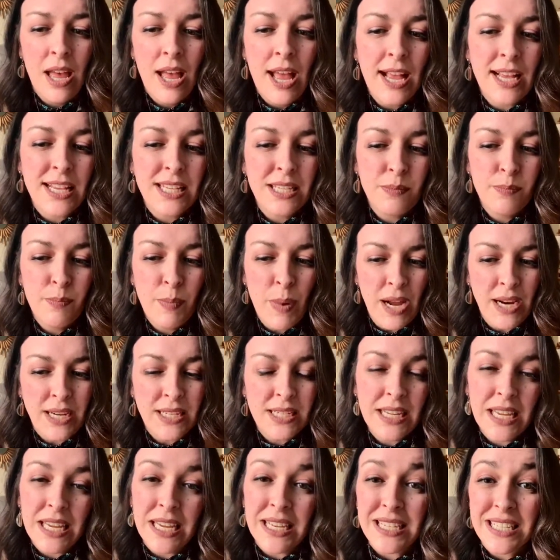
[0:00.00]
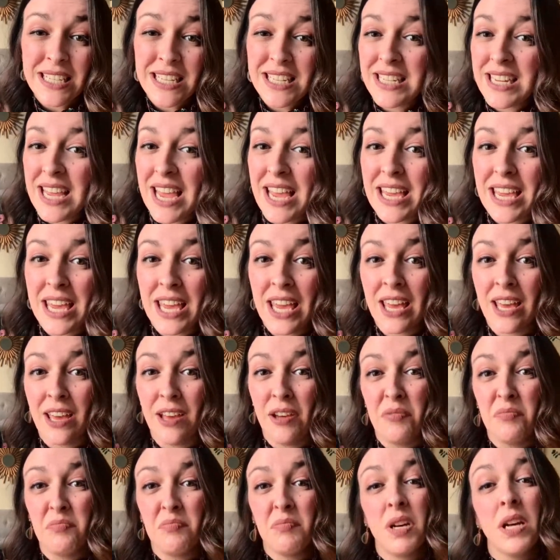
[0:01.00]
expecting it to take
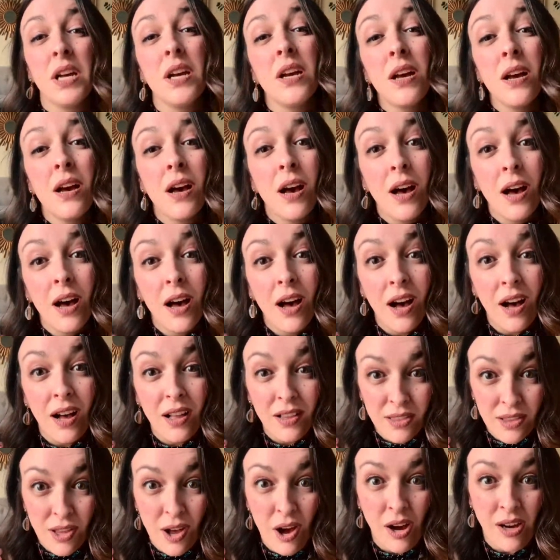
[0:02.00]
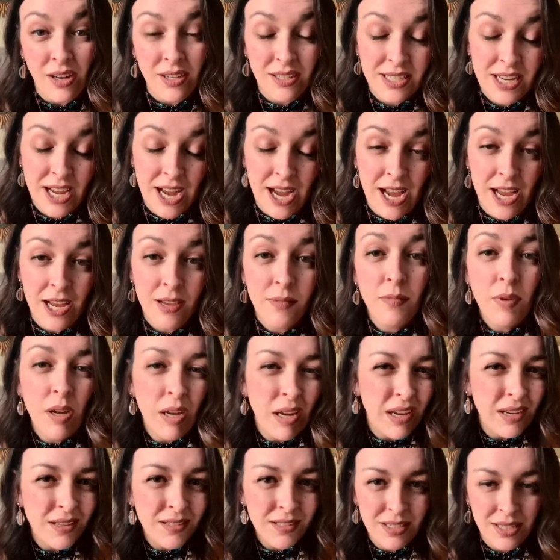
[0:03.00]
him a long time
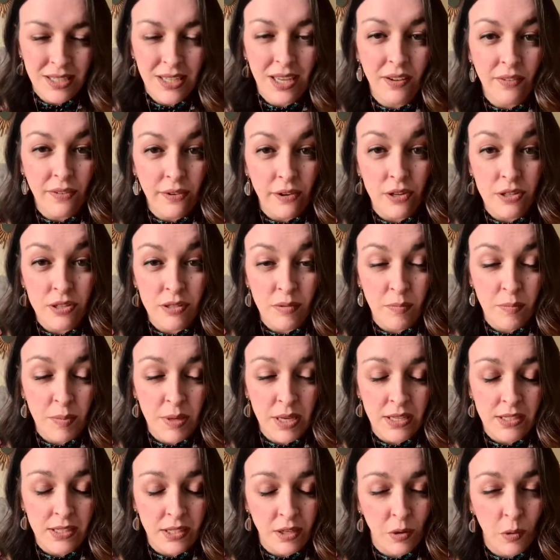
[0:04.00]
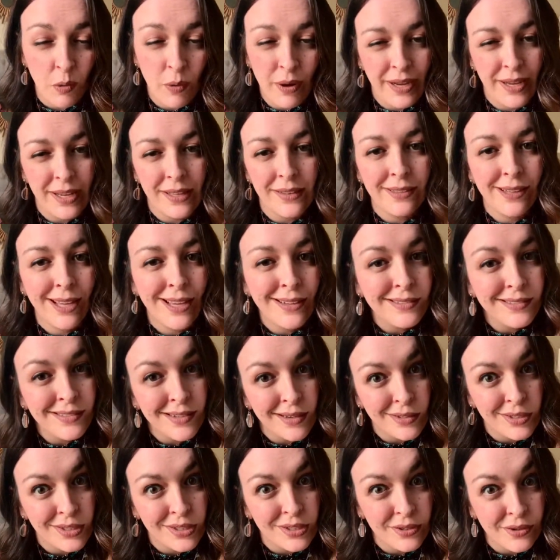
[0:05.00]
and to give her some peace and quiet. That's
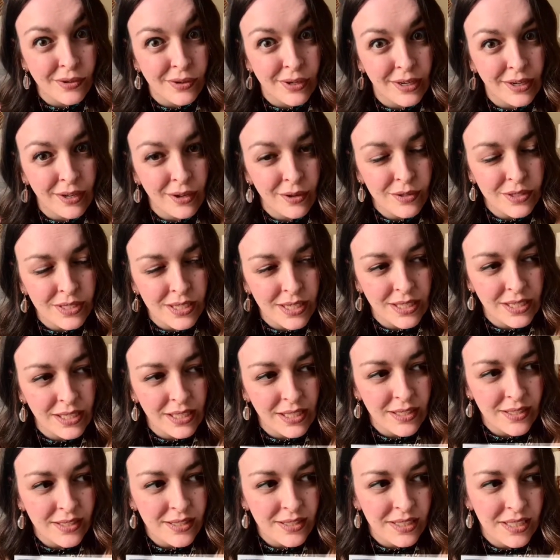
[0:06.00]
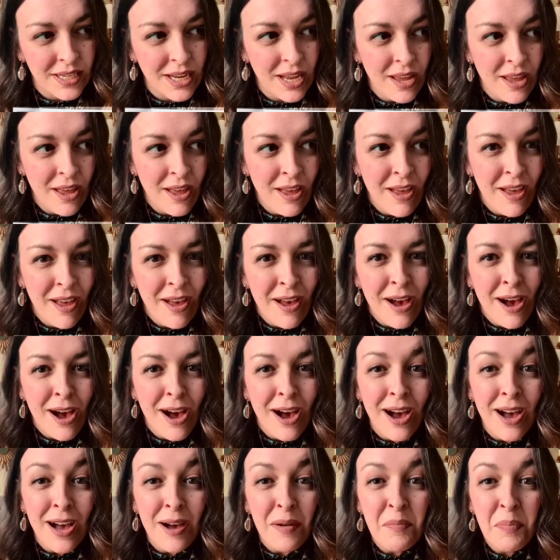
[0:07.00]
how the story goes, at least.
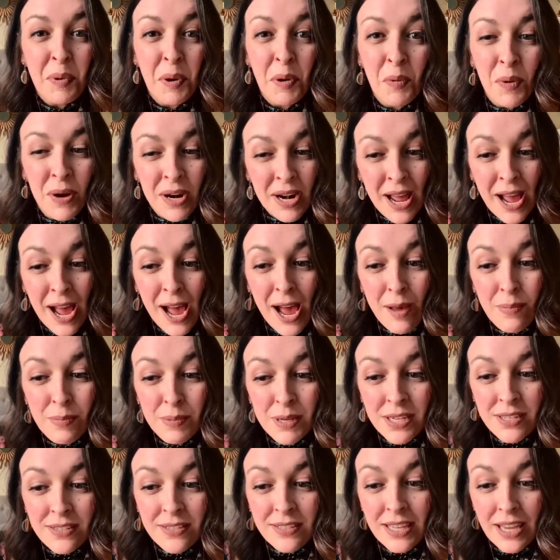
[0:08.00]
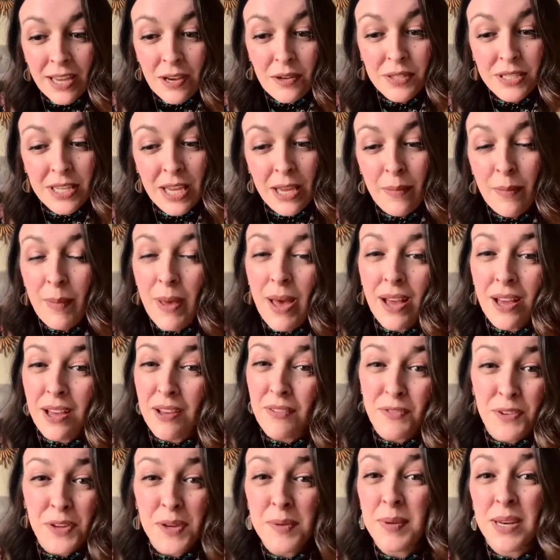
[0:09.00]
But what happened is Gauss came back a
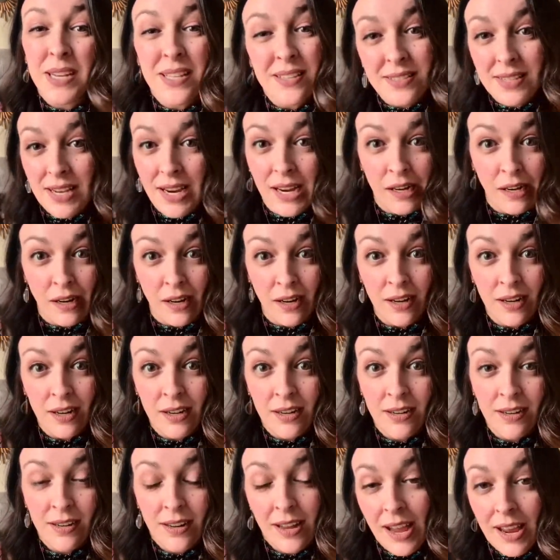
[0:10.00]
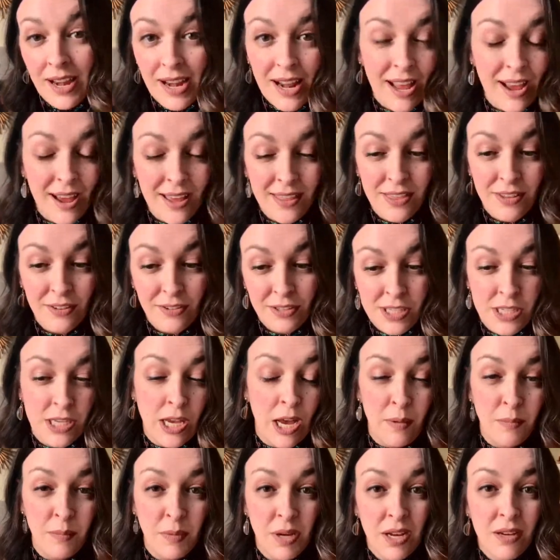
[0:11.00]
few minutes later and had the
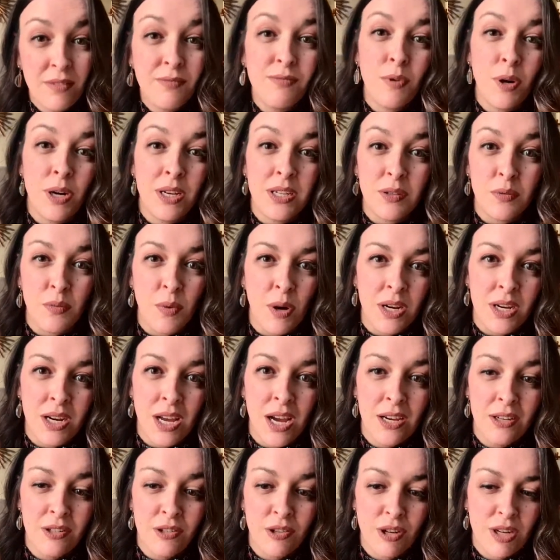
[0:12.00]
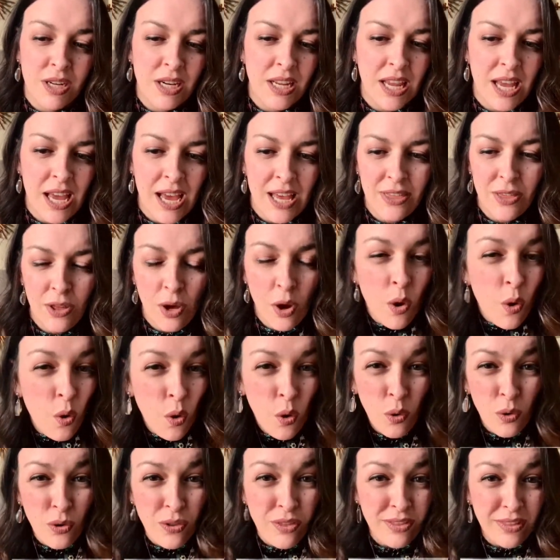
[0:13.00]
sum of 1 to 100. He had the
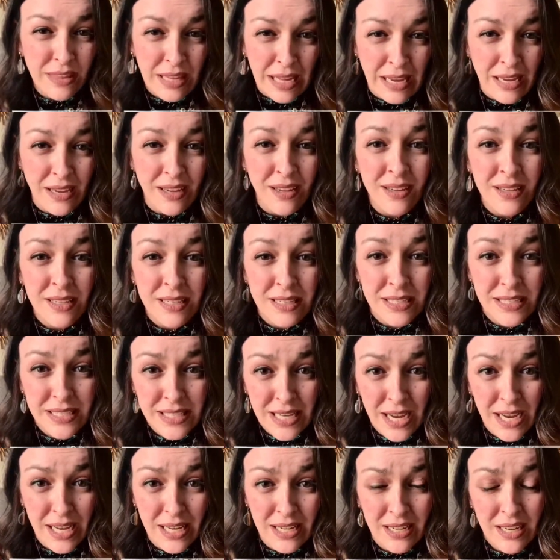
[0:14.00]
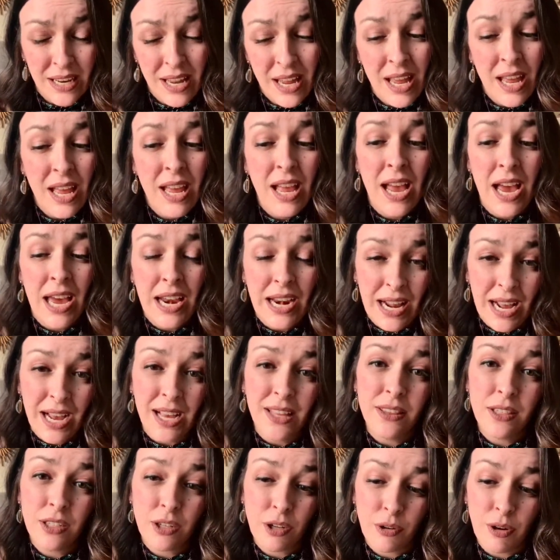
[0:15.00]
whole thing done and
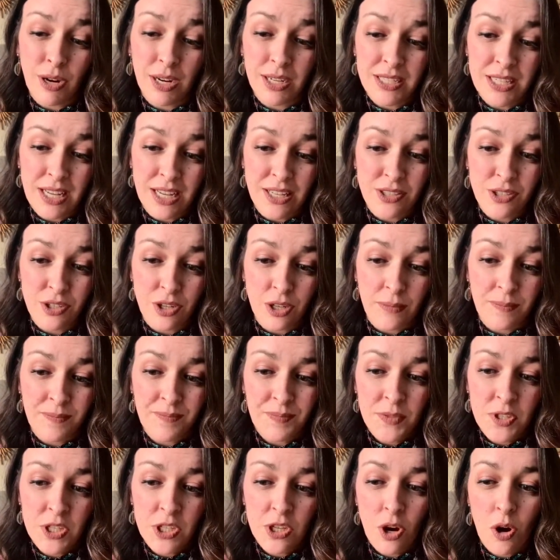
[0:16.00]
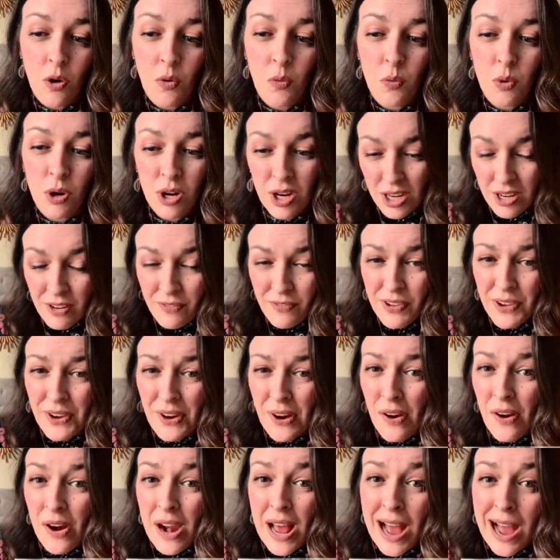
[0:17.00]
had the correct answer. So we're going to
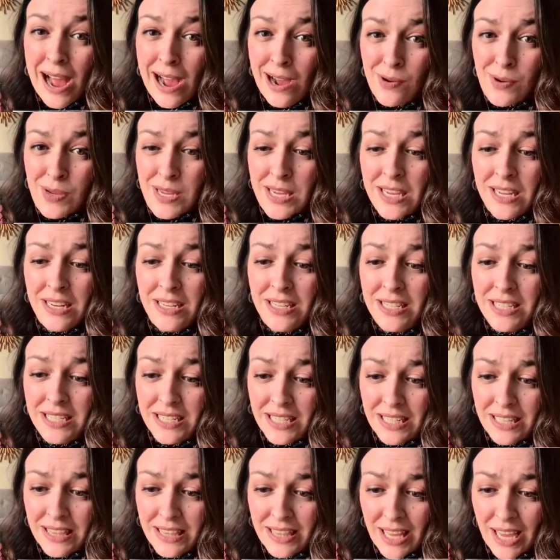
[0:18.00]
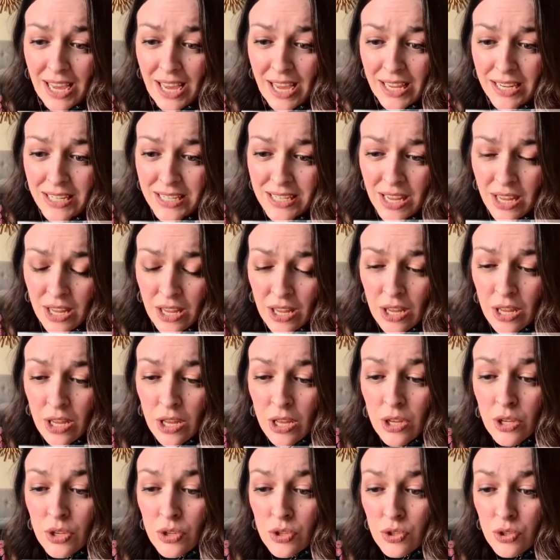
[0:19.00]
figure out how he did that.
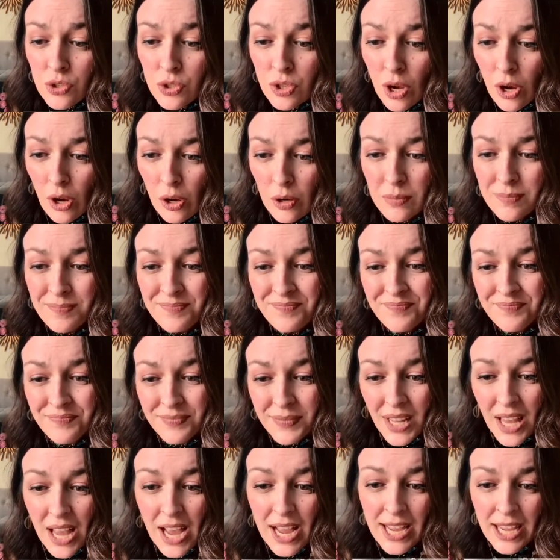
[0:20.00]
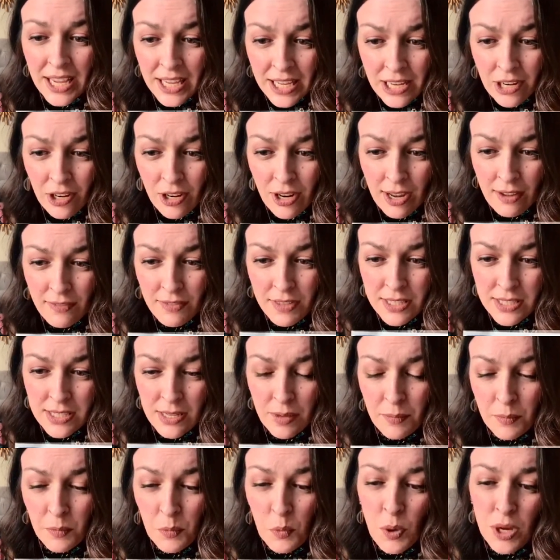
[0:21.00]
So here I have the
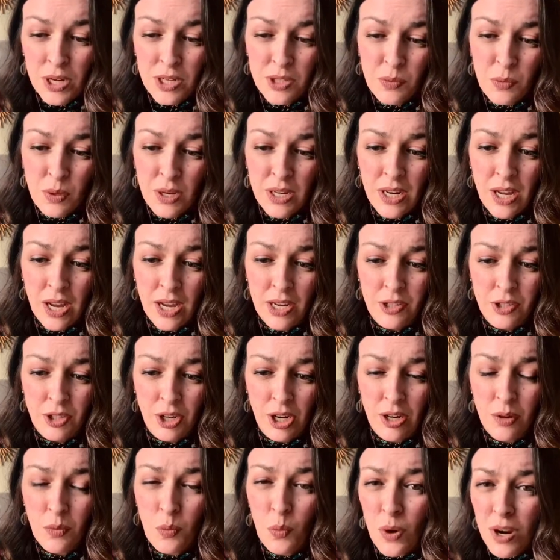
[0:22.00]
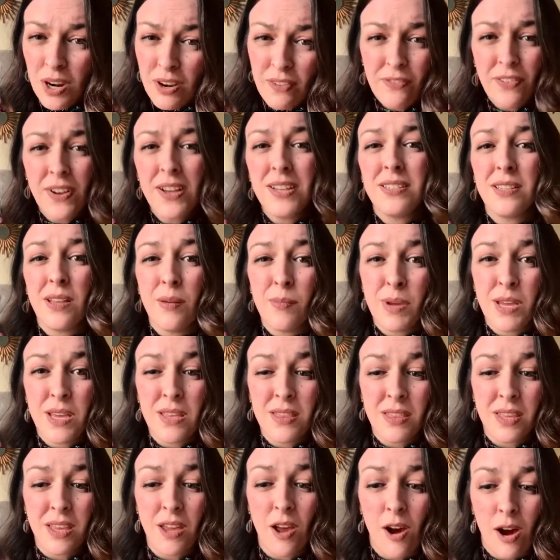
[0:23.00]
sum of 1 to 100. What if I sum it
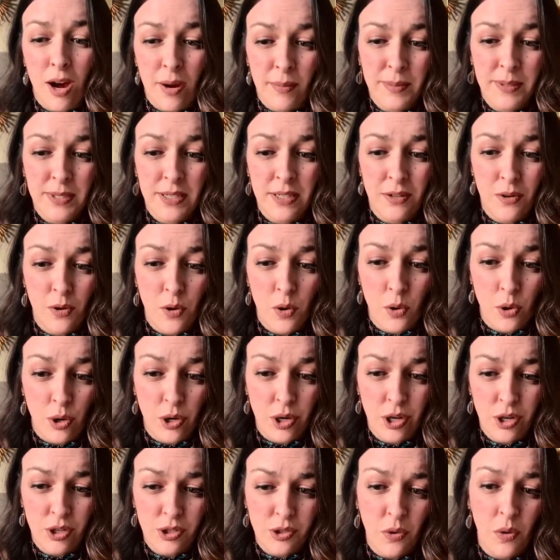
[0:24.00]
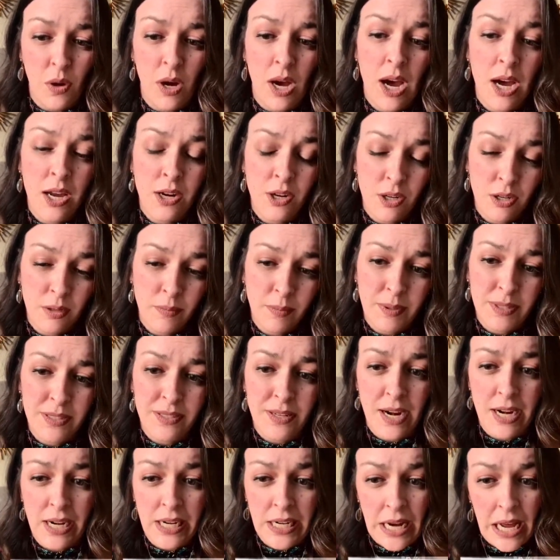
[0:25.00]
in the opposite order? So 100 plus
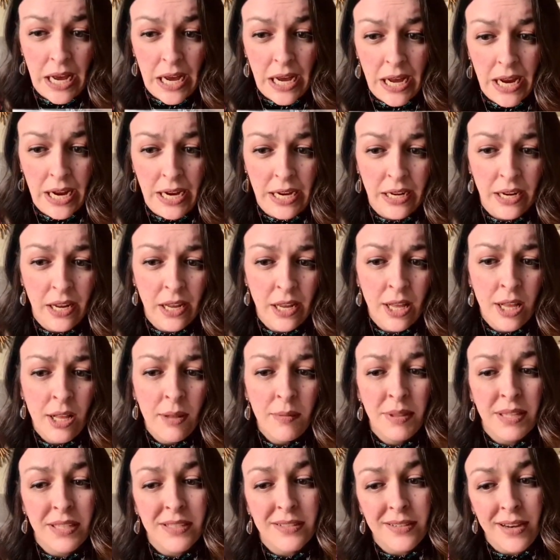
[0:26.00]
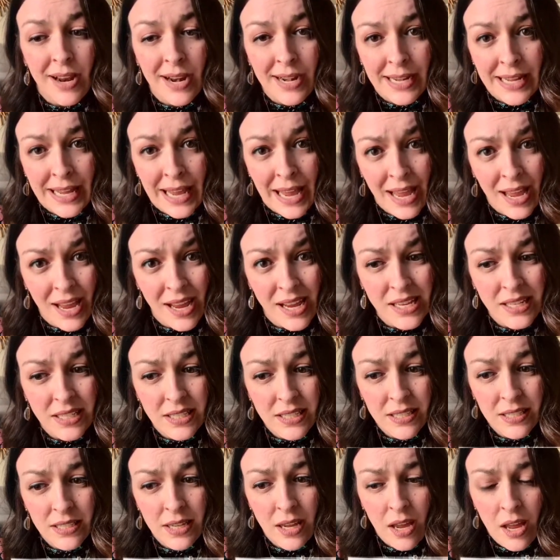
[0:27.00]
99 plus
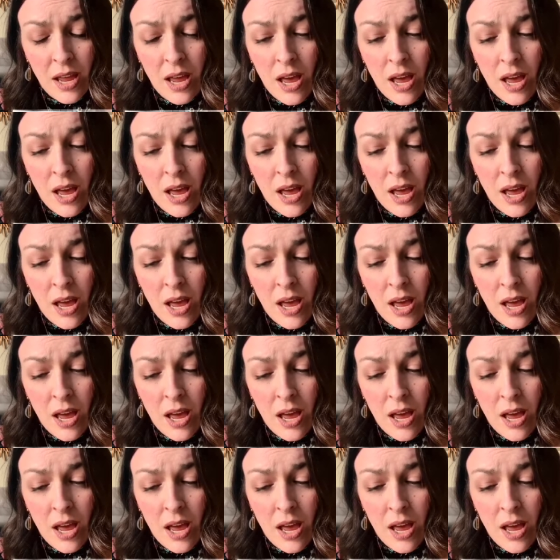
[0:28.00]
98